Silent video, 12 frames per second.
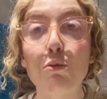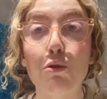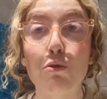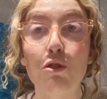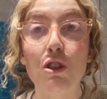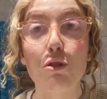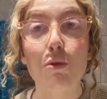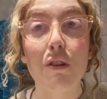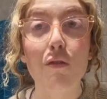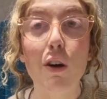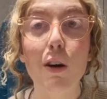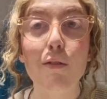was originally
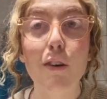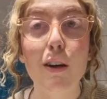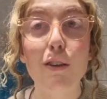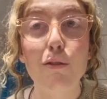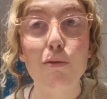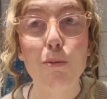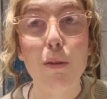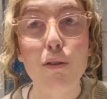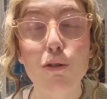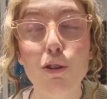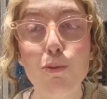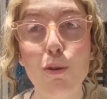25. I had a £3
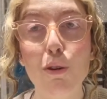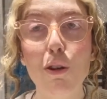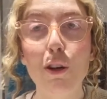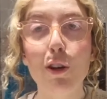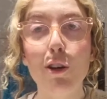coupon,